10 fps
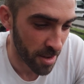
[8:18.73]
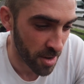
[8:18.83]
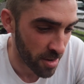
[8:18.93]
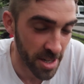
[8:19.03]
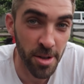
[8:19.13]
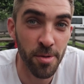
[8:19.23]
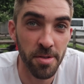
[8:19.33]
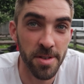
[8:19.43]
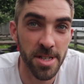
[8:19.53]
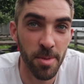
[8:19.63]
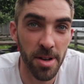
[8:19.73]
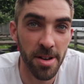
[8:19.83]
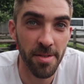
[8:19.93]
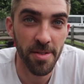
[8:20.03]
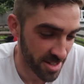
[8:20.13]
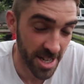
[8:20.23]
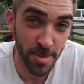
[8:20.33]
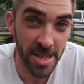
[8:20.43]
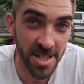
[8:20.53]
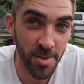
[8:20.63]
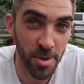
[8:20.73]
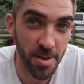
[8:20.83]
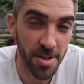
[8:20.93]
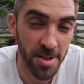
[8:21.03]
I'd hire you for the rest of my life. Is that expensive or?